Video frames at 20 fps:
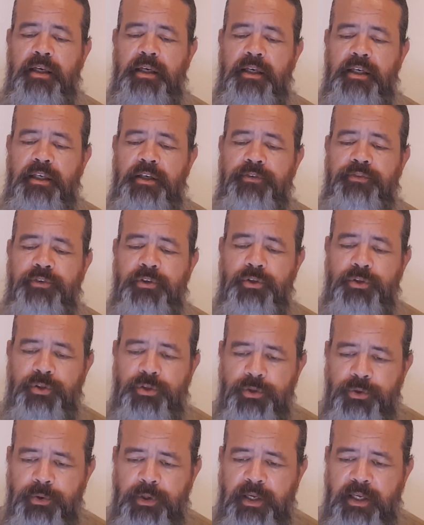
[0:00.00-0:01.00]
If you
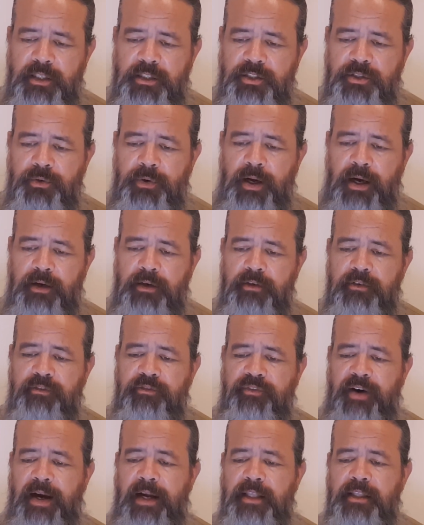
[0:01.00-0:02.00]
do get surrounded,
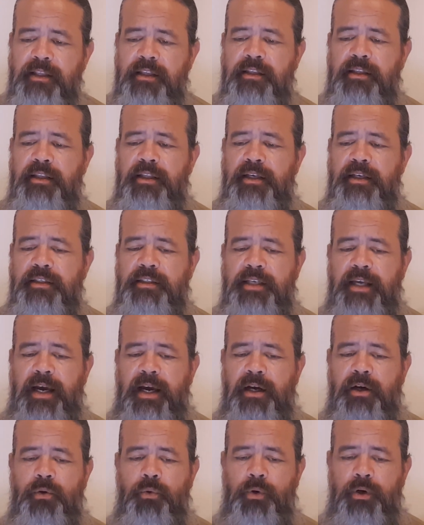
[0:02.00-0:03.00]
violently
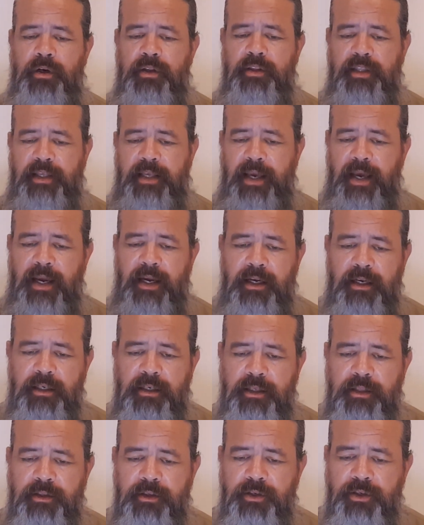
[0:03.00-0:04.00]
attack one of the gang and
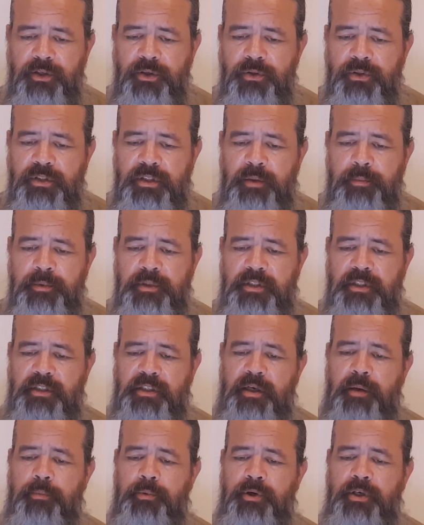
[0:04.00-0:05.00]
either use him as a
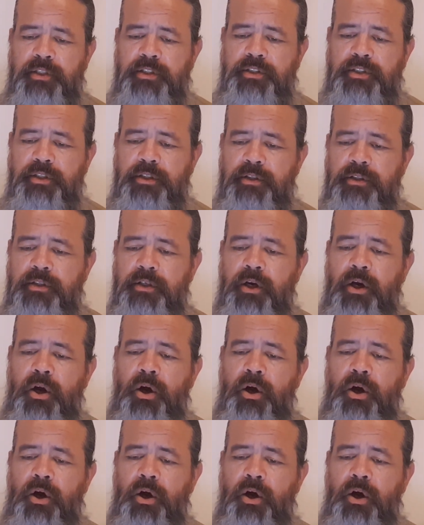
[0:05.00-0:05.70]
temporary shield